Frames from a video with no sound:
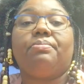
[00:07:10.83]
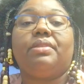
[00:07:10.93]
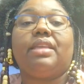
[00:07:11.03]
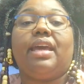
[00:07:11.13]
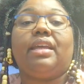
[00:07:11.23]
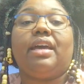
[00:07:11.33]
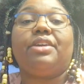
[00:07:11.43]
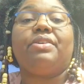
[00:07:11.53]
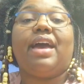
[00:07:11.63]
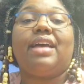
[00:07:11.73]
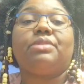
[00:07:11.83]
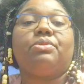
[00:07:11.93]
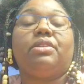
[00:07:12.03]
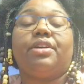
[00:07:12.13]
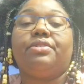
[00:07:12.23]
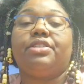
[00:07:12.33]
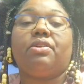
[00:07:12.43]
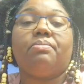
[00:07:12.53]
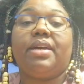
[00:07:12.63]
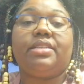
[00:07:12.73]
that you guys will learn
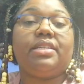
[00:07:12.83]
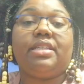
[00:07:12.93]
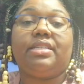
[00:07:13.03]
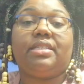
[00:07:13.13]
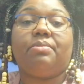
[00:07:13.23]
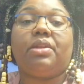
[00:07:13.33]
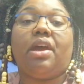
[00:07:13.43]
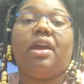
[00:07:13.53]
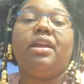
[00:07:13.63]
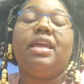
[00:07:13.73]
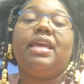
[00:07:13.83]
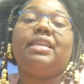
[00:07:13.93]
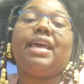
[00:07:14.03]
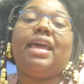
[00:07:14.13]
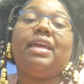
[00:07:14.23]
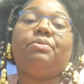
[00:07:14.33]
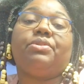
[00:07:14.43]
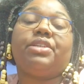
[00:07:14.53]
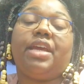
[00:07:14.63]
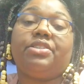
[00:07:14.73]
so much in this seminar that it will
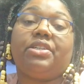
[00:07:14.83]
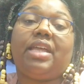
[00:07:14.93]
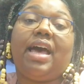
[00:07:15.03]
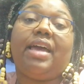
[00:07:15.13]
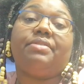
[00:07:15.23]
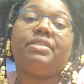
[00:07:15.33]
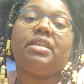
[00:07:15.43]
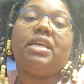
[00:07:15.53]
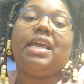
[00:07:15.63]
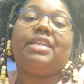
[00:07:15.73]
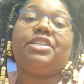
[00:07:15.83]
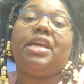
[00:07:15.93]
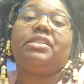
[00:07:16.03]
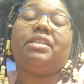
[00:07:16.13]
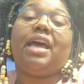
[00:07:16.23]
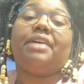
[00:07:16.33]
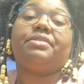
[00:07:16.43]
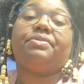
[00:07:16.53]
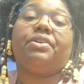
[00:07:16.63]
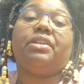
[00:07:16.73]
change your lives and change the lives
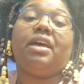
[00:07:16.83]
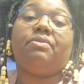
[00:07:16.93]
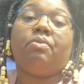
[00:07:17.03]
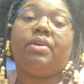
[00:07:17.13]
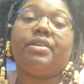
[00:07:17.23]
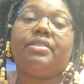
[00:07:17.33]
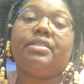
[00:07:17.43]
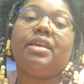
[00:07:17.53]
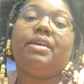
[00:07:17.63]
of your loved ones.